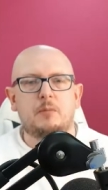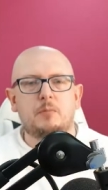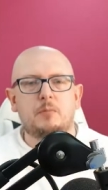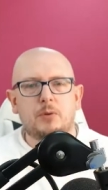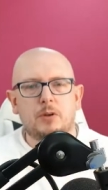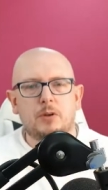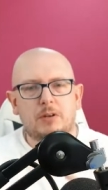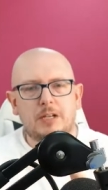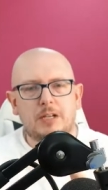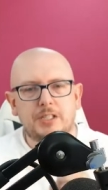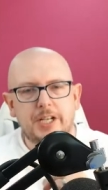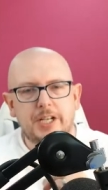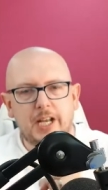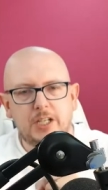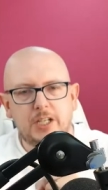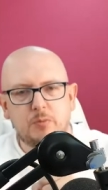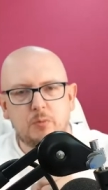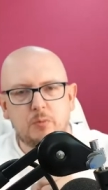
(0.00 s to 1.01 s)

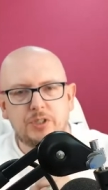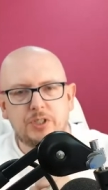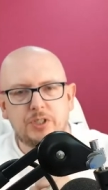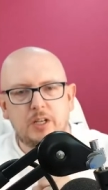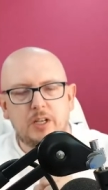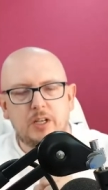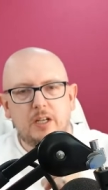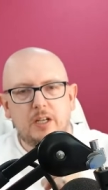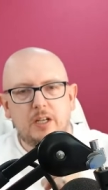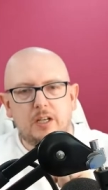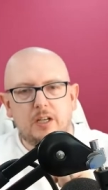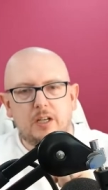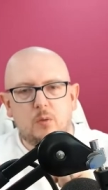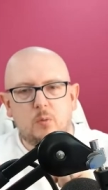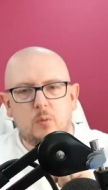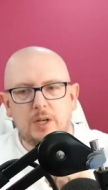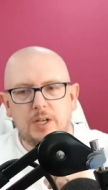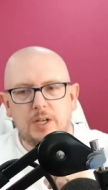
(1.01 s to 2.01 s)
Procrastination was
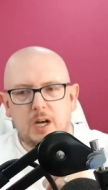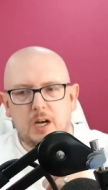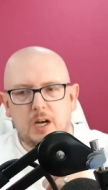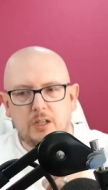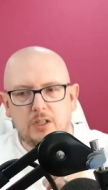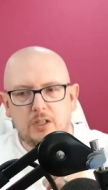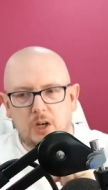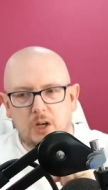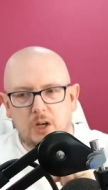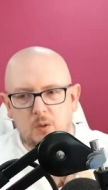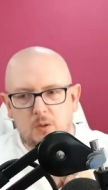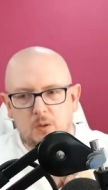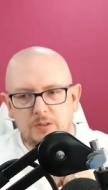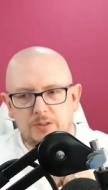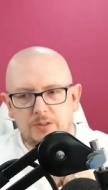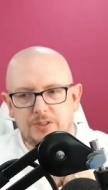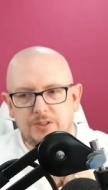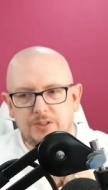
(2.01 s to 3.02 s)
when our
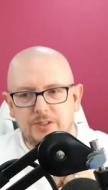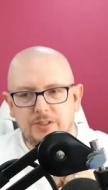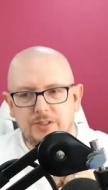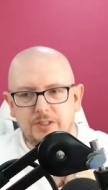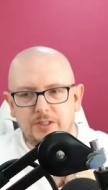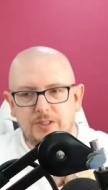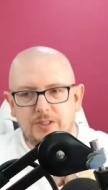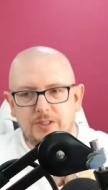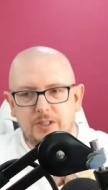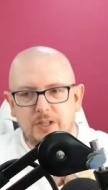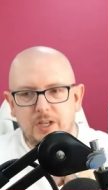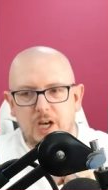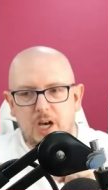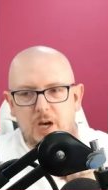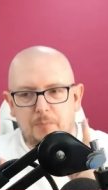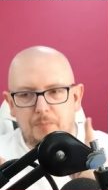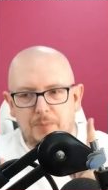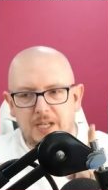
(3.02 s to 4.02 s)
goals
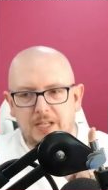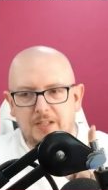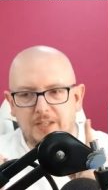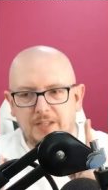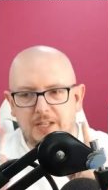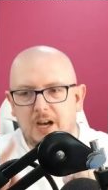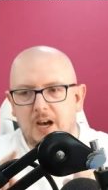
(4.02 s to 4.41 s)
are bigger than our